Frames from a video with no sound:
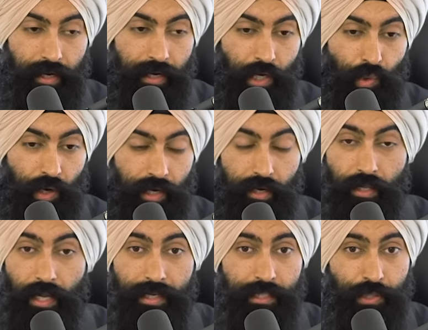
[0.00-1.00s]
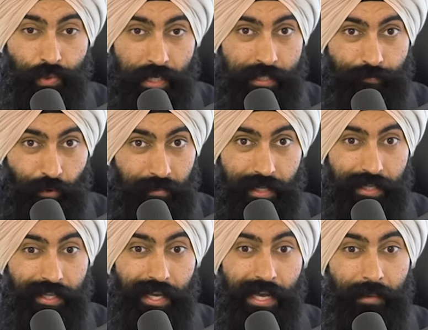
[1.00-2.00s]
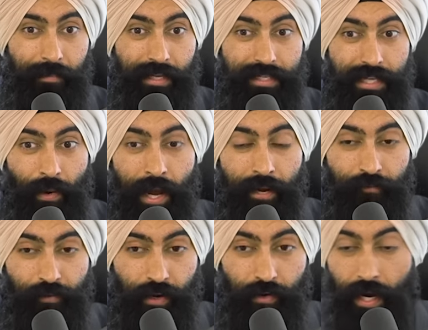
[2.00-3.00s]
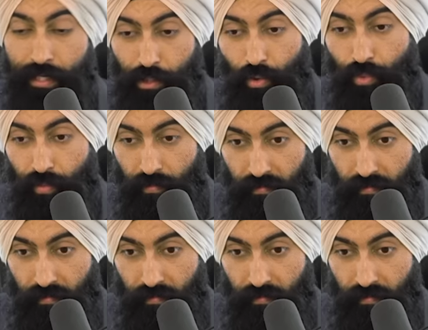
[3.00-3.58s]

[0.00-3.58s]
And it created a lot of stress for me because now I had to figure out I had to go